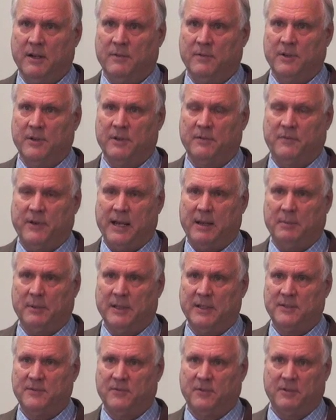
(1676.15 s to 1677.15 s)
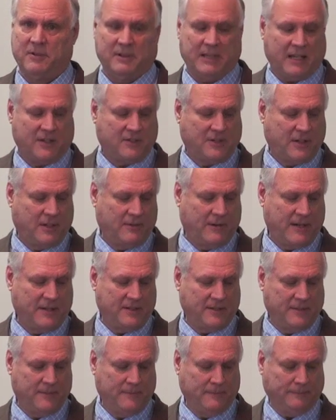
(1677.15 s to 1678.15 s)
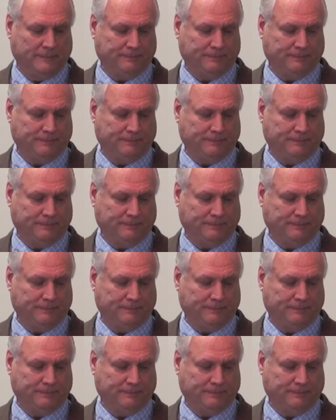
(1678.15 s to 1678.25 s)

for the families for the next generation.